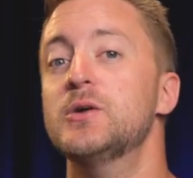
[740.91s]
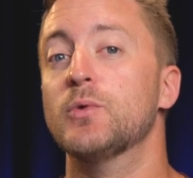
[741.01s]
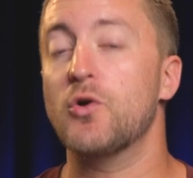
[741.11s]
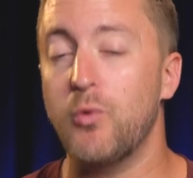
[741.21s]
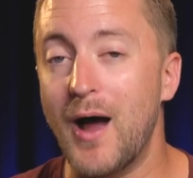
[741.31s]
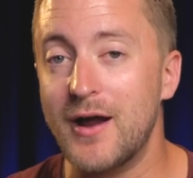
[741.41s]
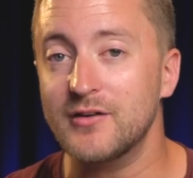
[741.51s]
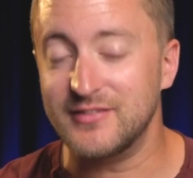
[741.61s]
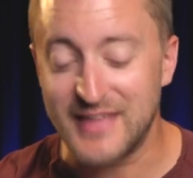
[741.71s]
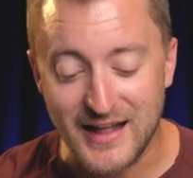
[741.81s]

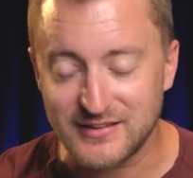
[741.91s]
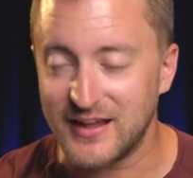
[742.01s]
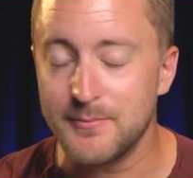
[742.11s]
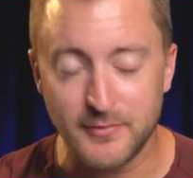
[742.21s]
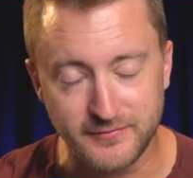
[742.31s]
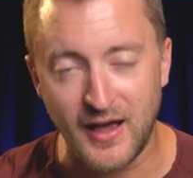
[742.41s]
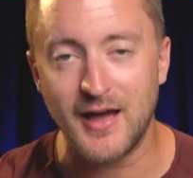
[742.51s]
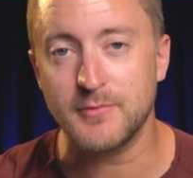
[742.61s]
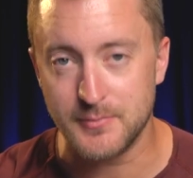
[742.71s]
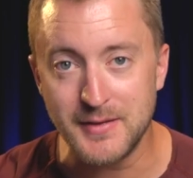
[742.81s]
requires that type of
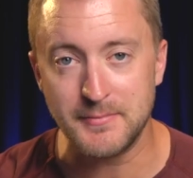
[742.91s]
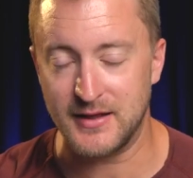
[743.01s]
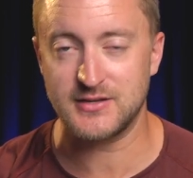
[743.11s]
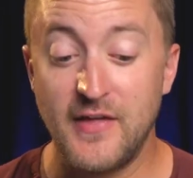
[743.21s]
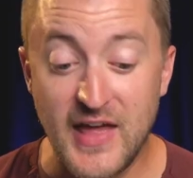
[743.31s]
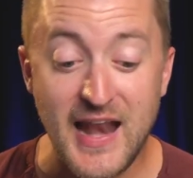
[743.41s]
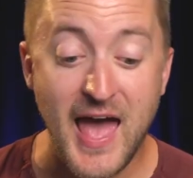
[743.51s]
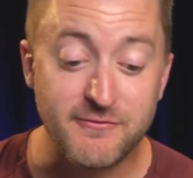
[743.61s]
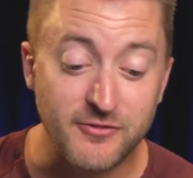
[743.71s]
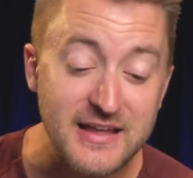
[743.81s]
time commitment, and then
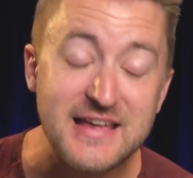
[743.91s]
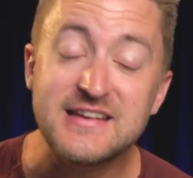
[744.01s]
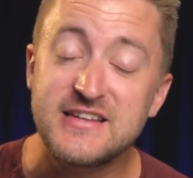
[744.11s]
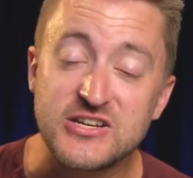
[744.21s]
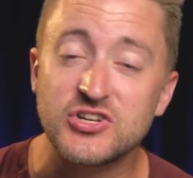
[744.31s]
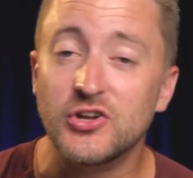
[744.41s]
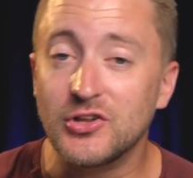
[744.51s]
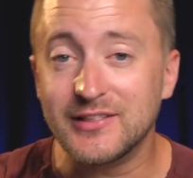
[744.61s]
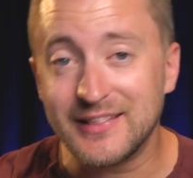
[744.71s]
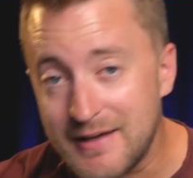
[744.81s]
every
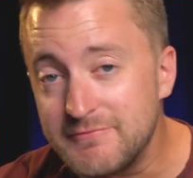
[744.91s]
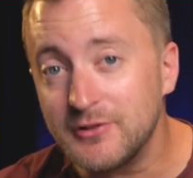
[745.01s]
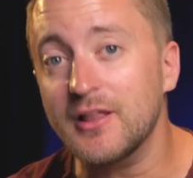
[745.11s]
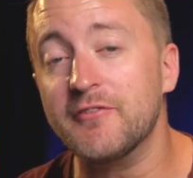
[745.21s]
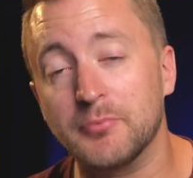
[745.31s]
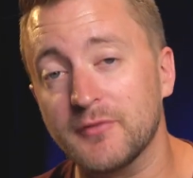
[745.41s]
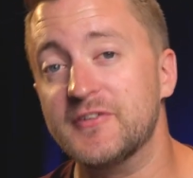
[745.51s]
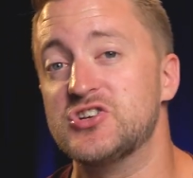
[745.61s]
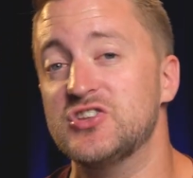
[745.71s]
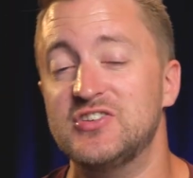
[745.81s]
additional level of
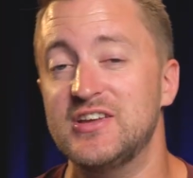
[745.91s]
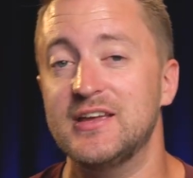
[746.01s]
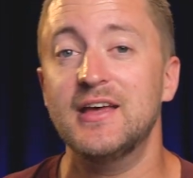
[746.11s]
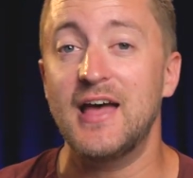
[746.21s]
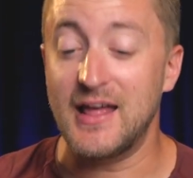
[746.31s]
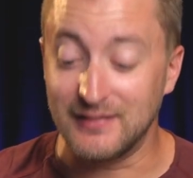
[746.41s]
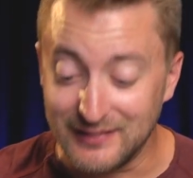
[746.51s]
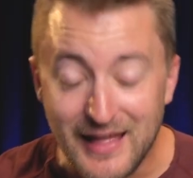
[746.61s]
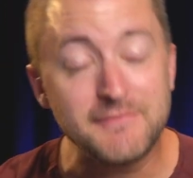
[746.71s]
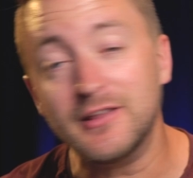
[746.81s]
proficiency and
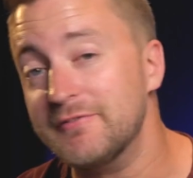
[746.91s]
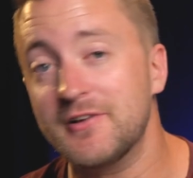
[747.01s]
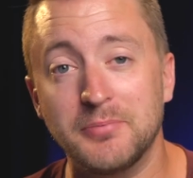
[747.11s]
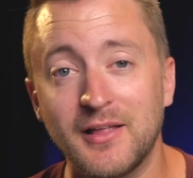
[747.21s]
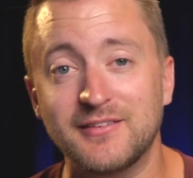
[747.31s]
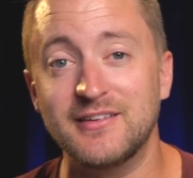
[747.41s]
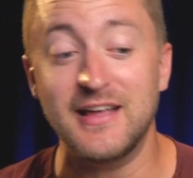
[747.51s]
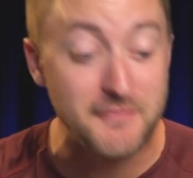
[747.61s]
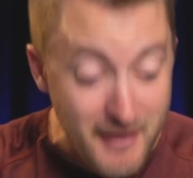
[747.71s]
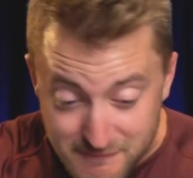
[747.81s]
level of complexity
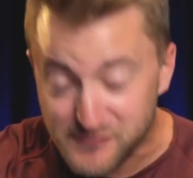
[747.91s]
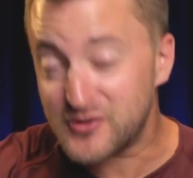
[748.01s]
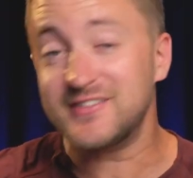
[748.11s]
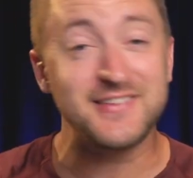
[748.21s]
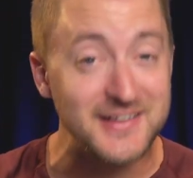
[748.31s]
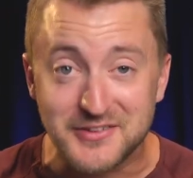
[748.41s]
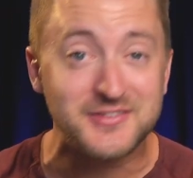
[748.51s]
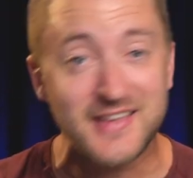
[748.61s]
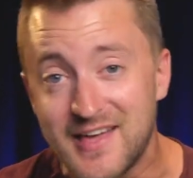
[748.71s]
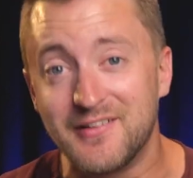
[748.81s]
of every single
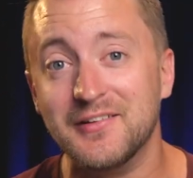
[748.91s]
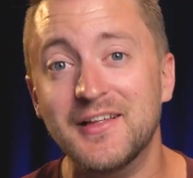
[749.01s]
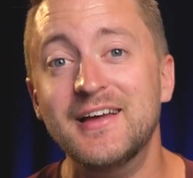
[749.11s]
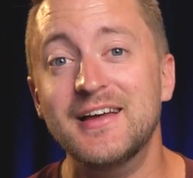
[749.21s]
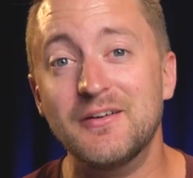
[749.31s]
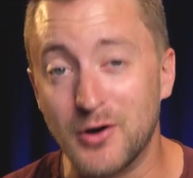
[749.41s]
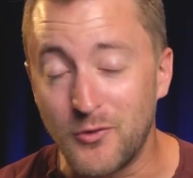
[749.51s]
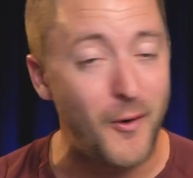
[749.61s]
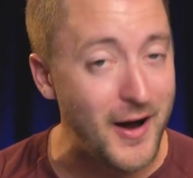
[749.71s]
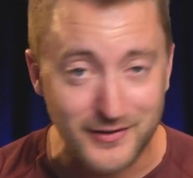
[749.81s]
skill
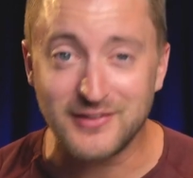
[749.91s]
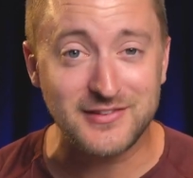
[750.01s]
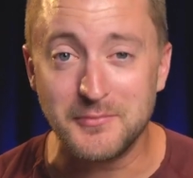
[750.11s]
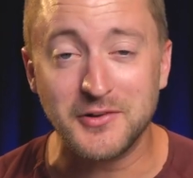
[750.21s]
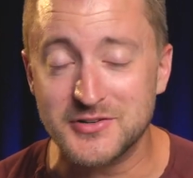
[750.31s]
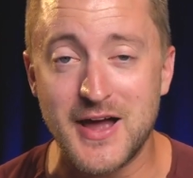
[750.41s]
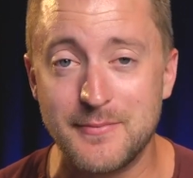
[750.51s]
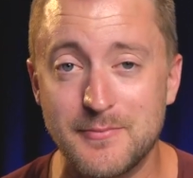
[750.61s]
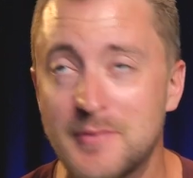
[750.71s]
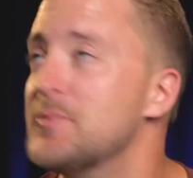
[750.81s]
requires a similar time
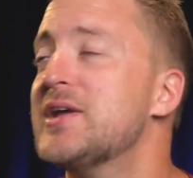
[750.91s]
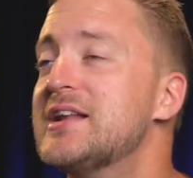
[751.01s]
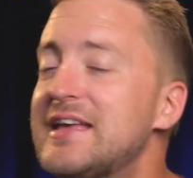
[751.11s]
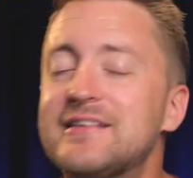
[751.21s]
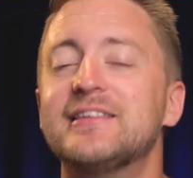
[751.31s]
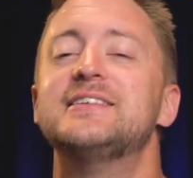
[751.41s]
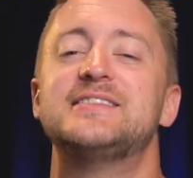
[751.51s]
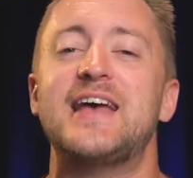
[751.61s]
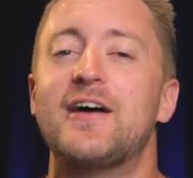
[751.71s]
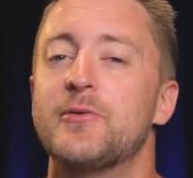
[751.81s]
commitment, we can easily
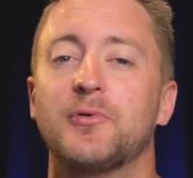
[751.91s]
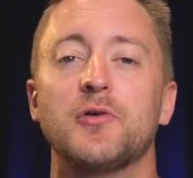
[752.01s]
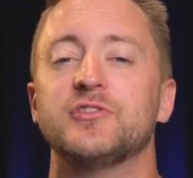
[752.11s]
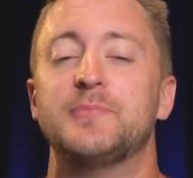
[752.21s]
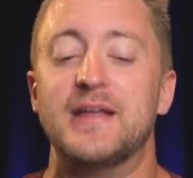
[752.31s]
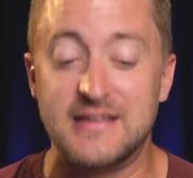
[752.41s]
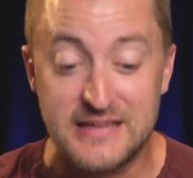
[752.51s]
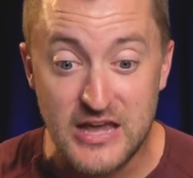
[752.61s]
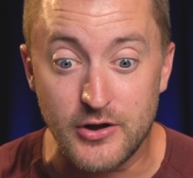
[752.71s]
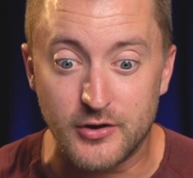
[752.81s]
see how the pros spend
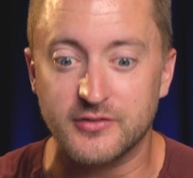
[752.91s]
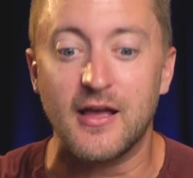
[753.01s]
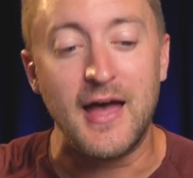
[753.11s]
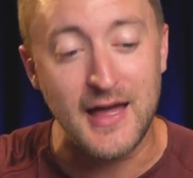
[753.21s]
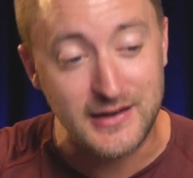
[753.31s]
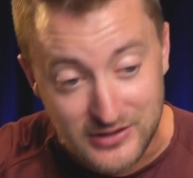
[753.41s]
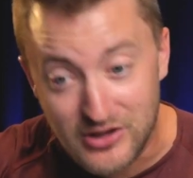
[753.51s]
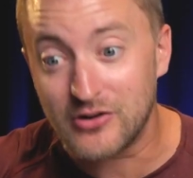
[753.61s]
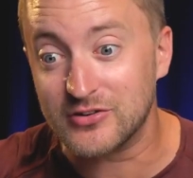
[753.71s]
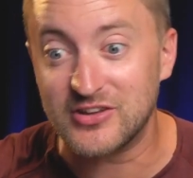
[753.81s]
years and
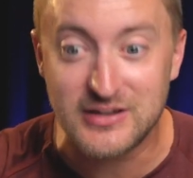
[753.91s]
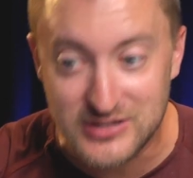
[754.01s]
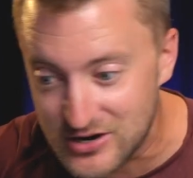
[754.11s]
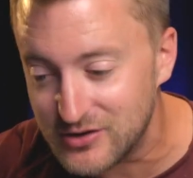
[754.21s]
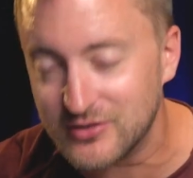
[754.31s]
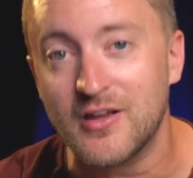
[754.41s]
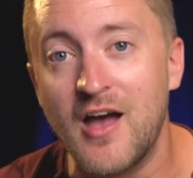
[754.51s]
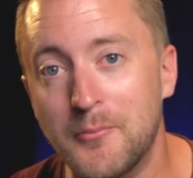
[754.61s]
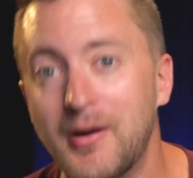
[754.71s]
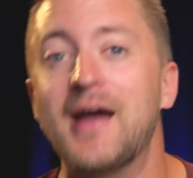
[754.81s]
years and years
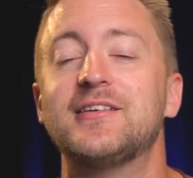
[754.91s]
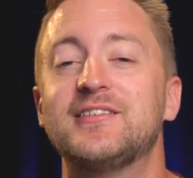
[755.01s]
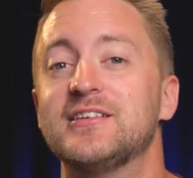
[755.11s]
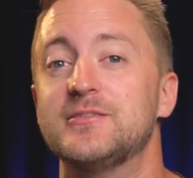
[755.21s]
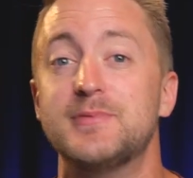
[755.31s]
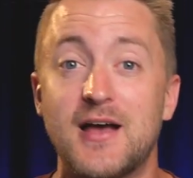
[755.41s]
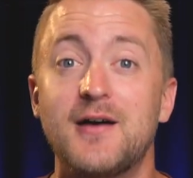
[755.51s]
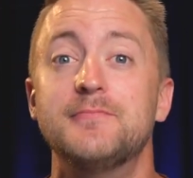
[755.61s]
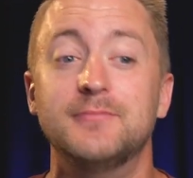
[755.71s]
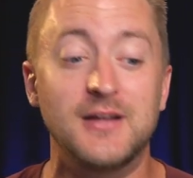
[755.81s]
practicing to
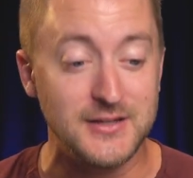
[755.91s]
become,